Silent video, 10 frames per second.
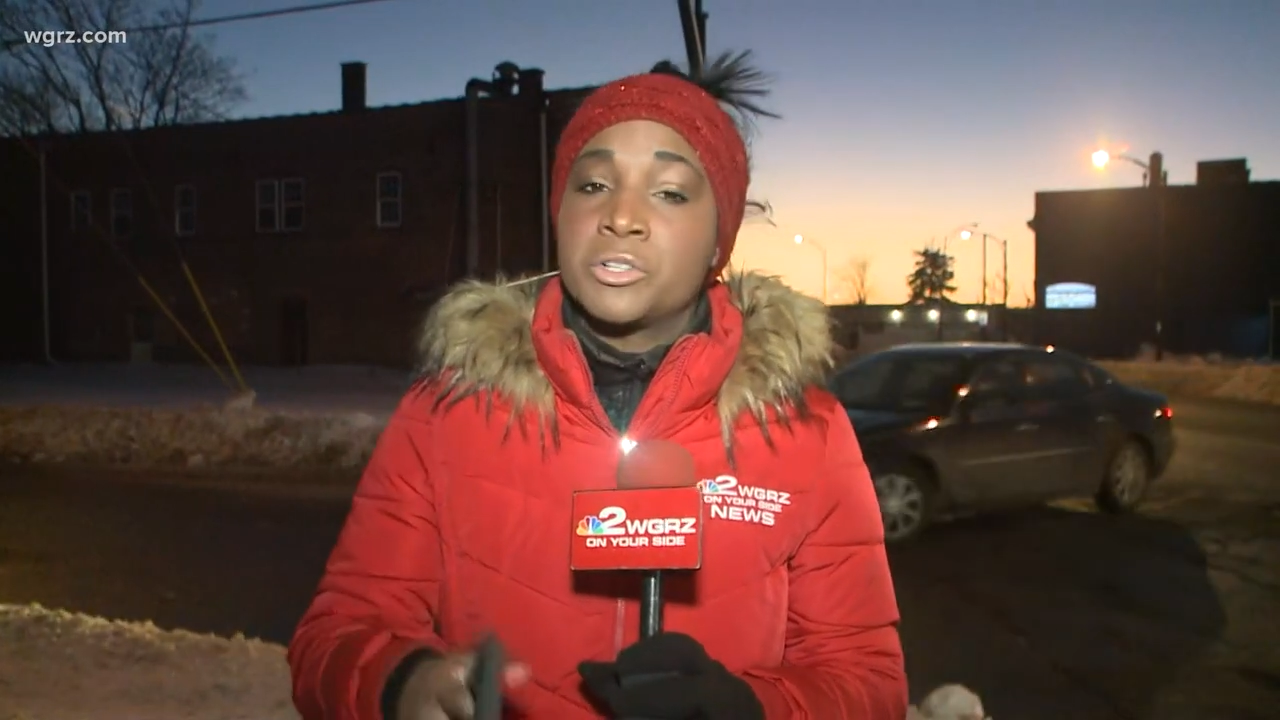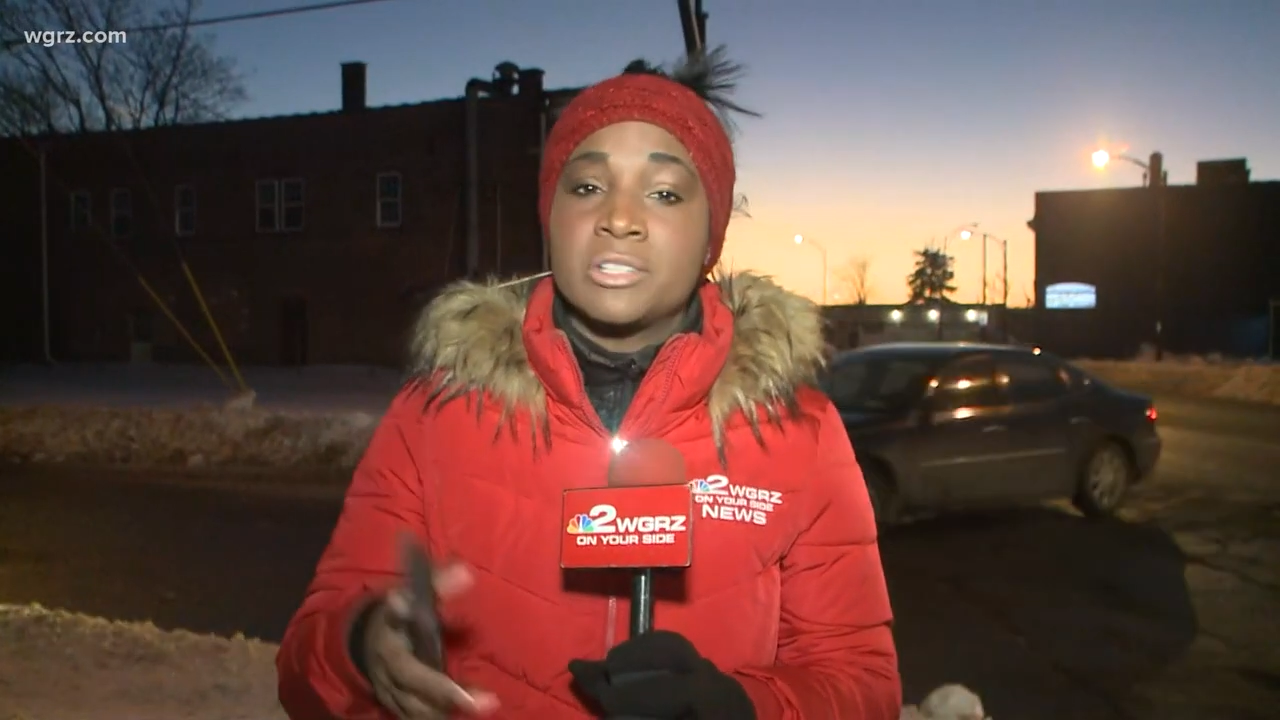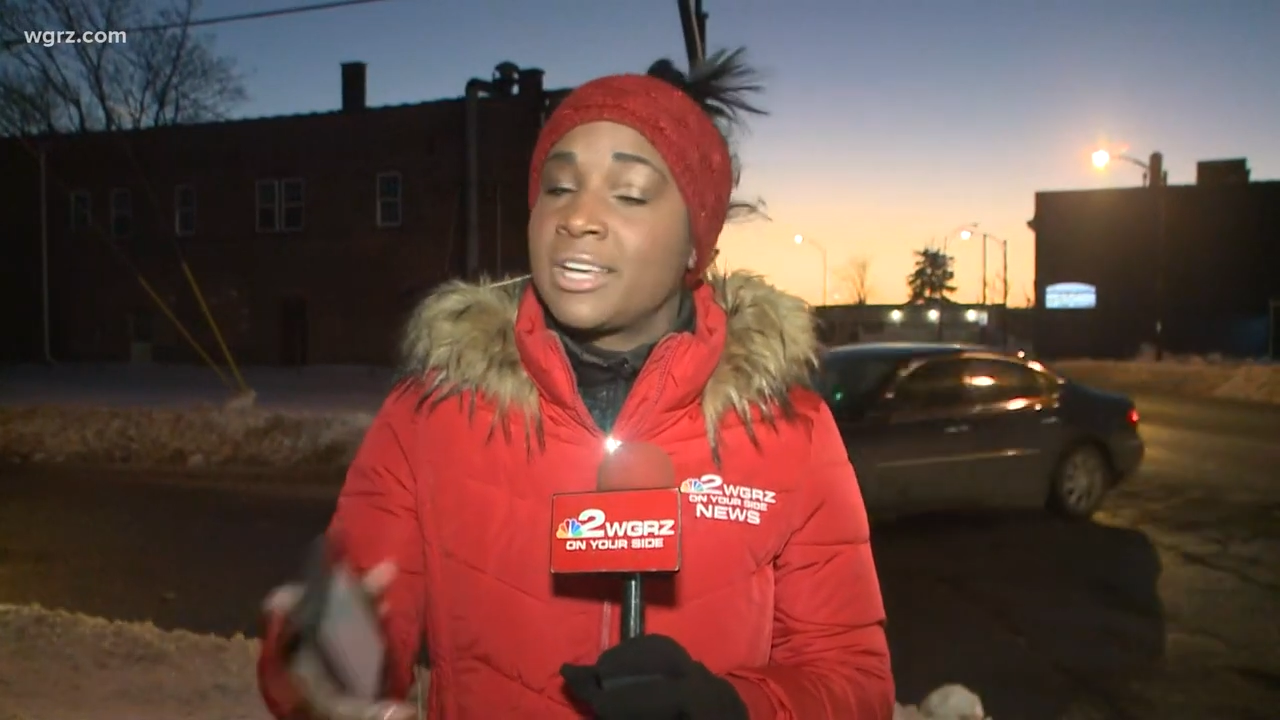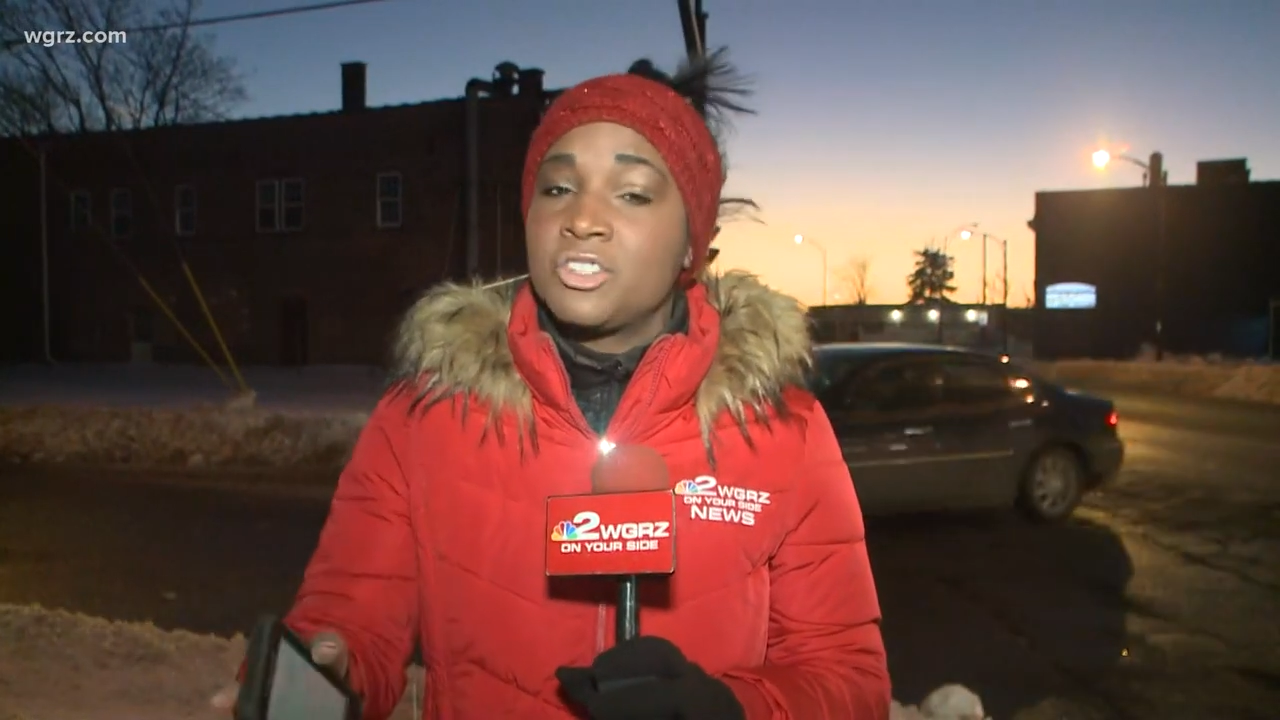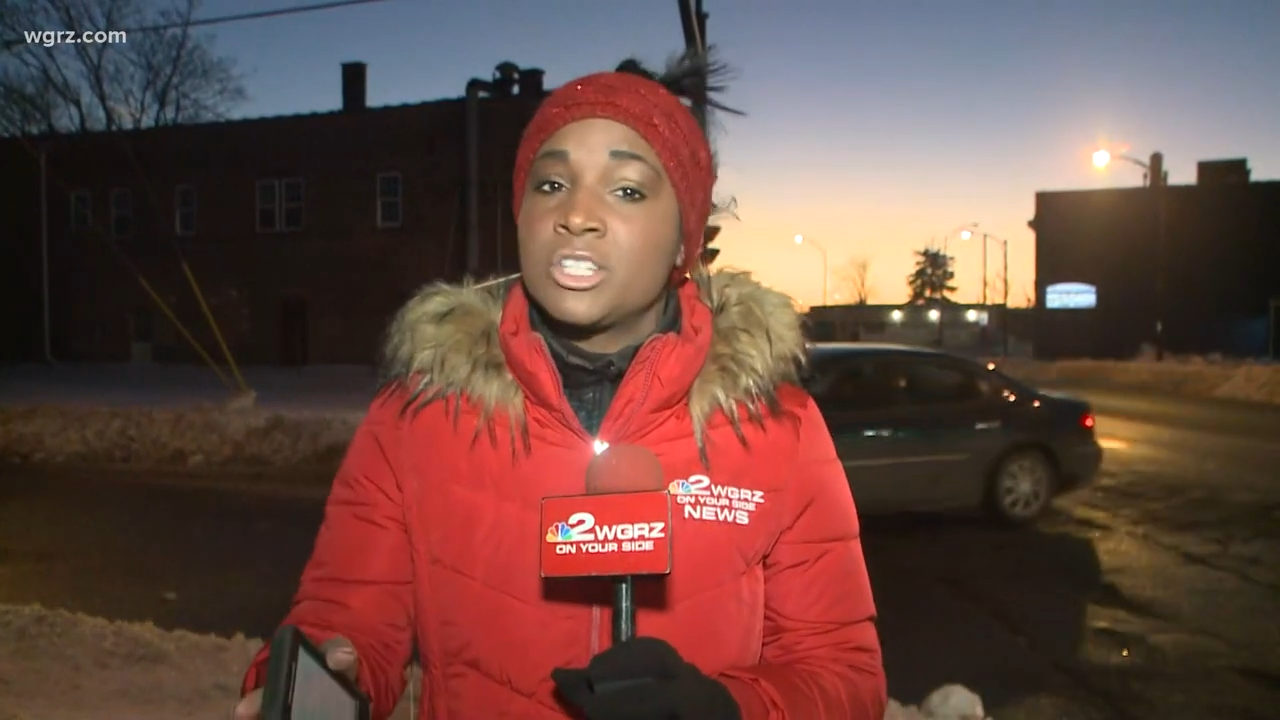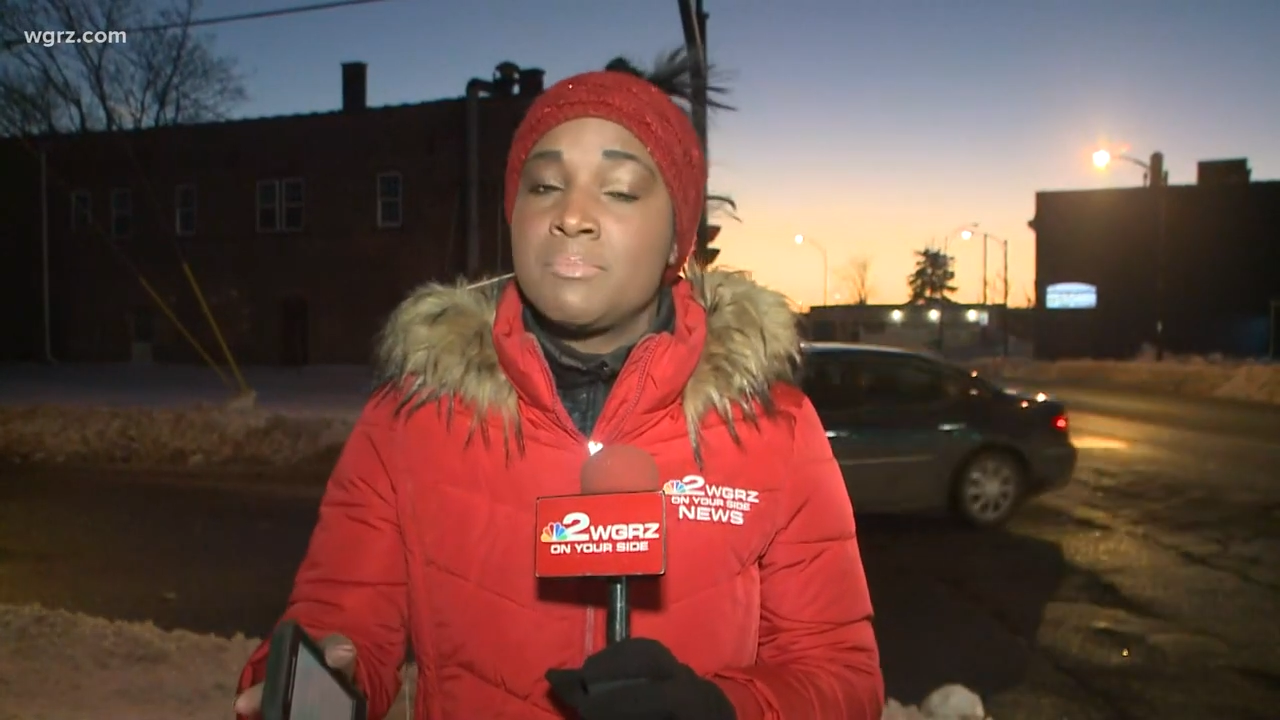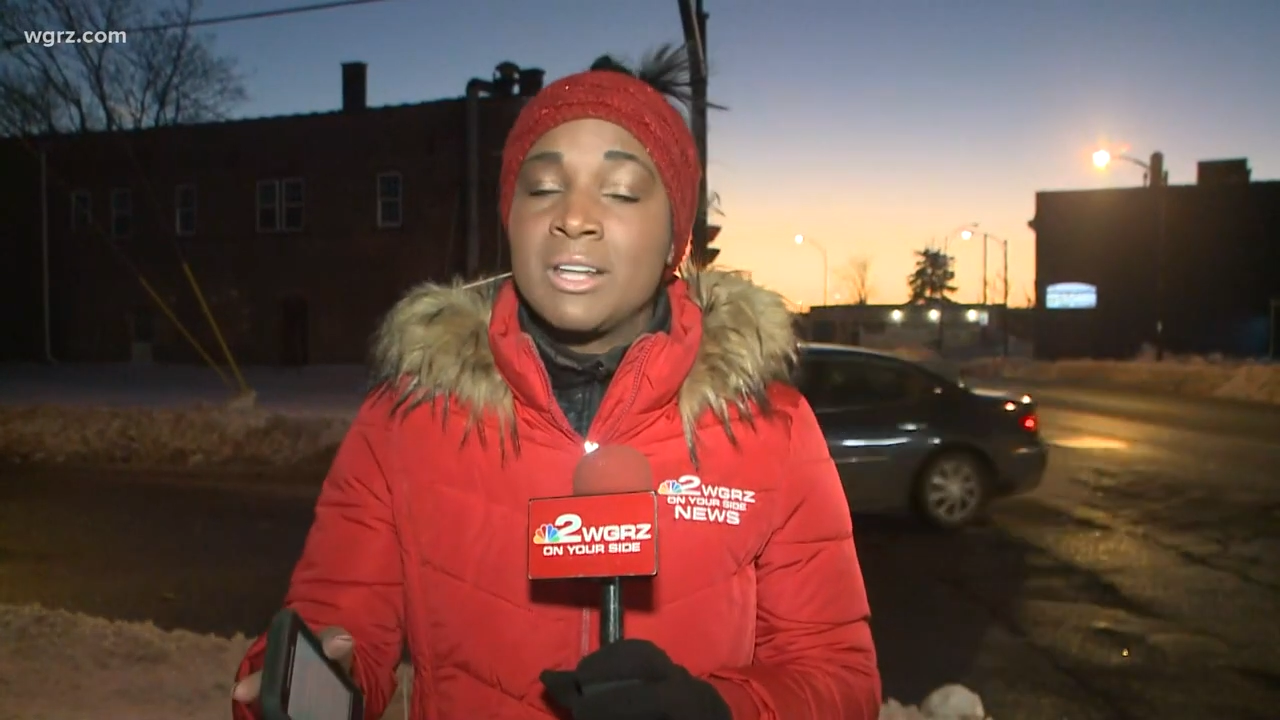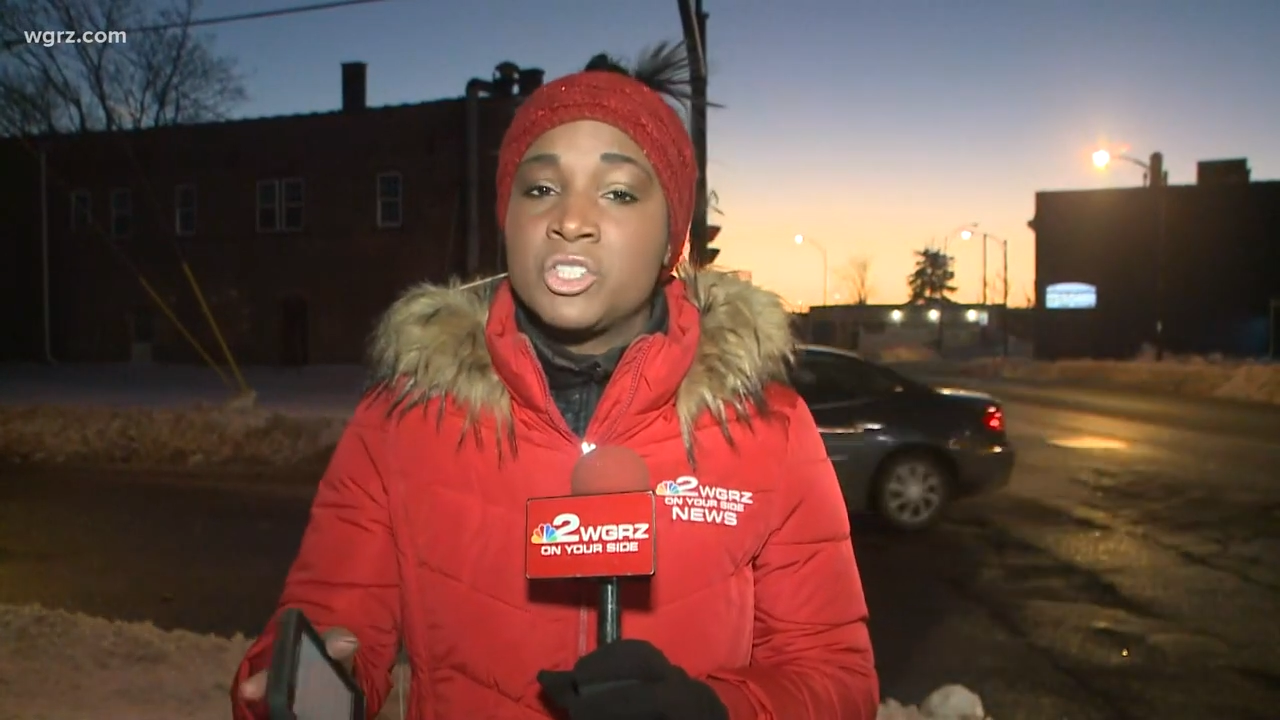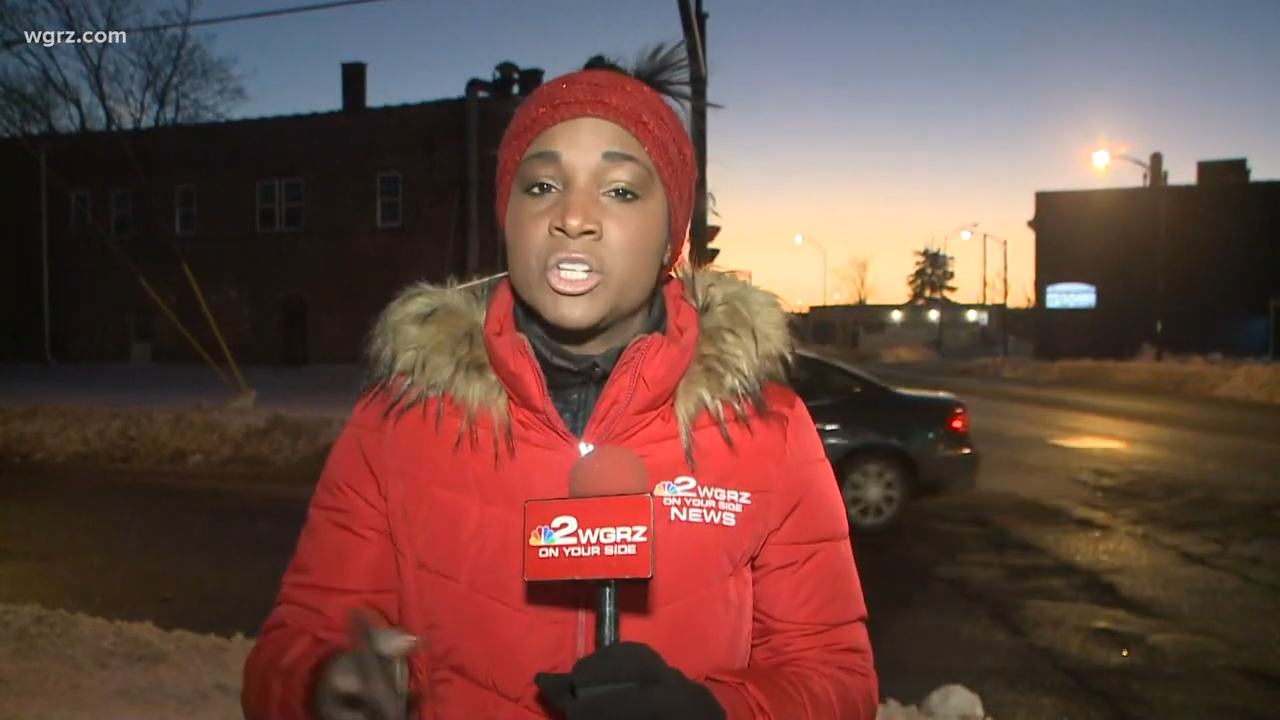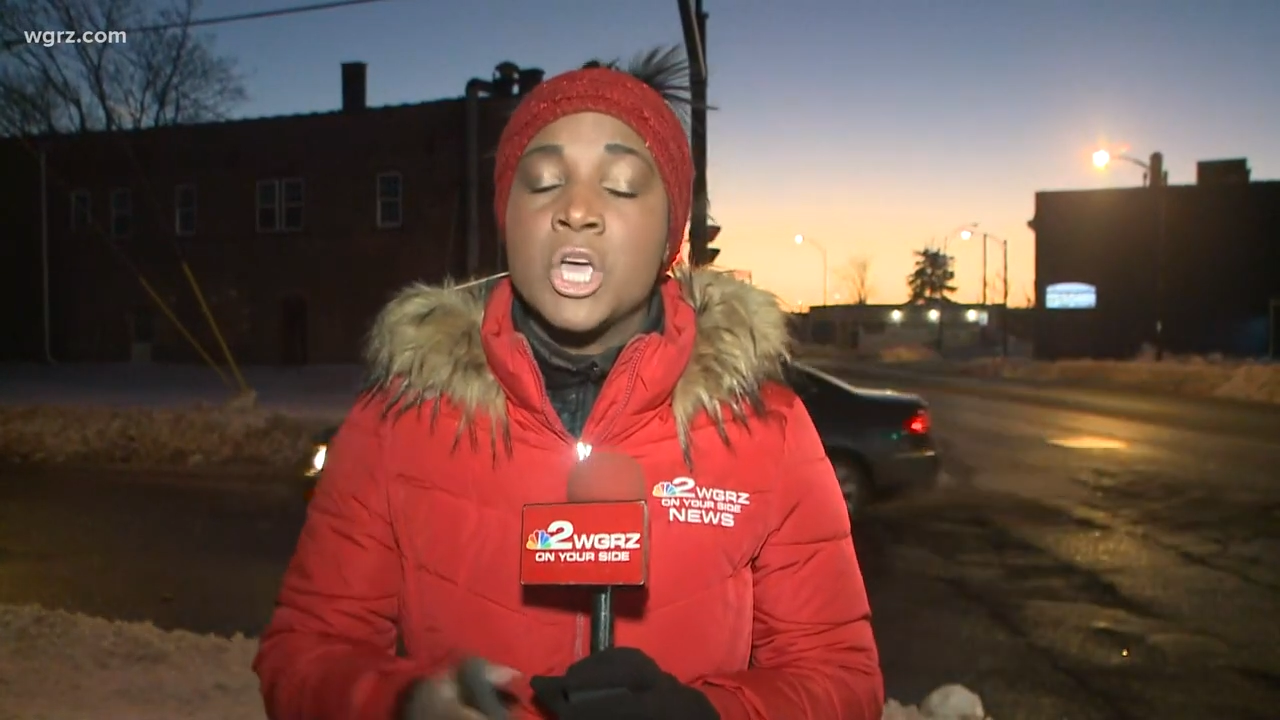as I just
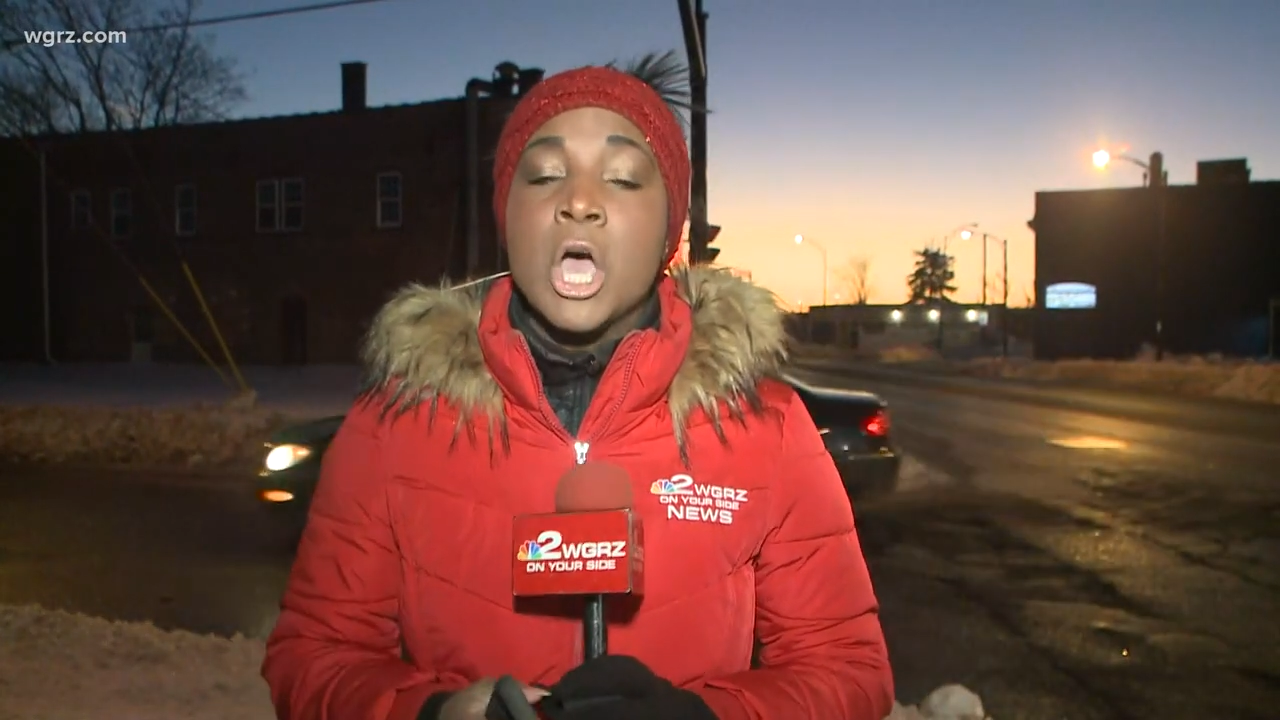mentioned,